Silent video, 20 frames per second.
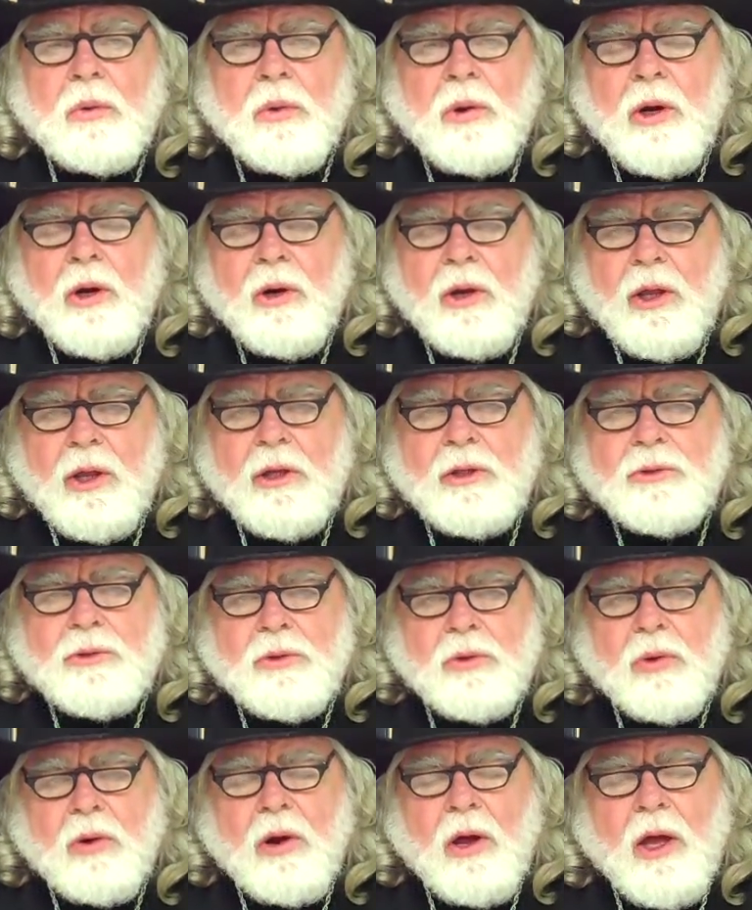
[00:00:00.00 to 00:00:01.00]

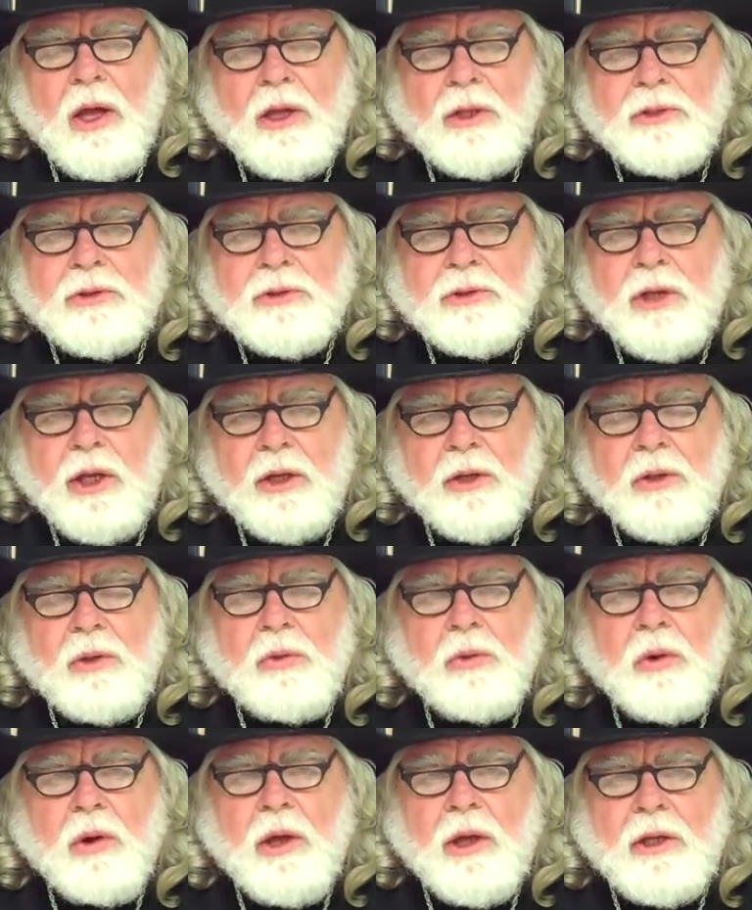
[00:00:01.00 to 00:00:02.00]
whereas Christ
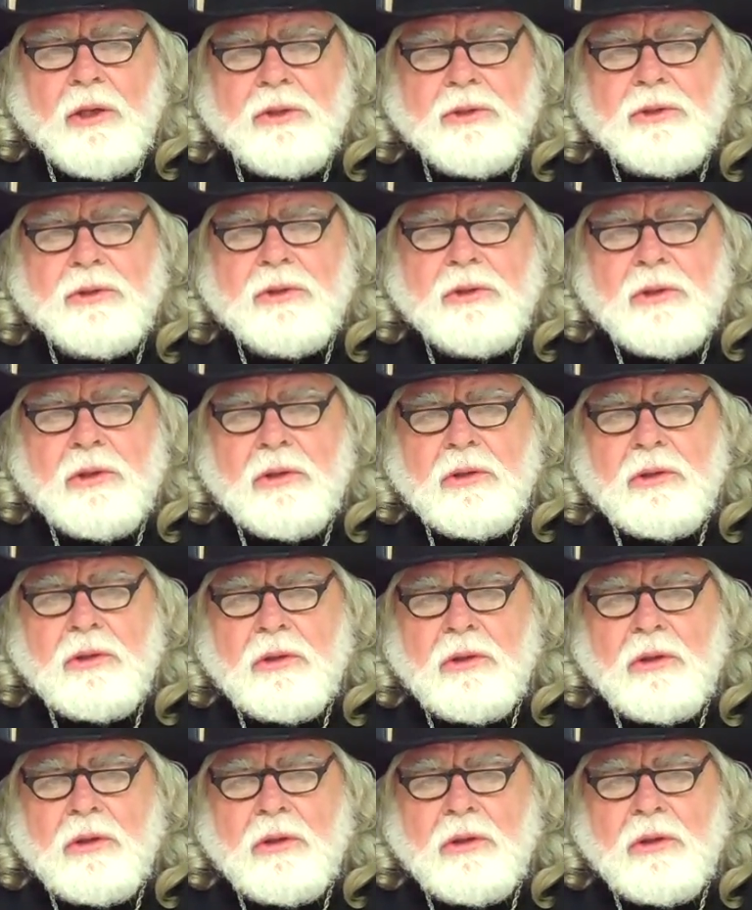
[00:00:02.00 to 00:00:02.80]
and grace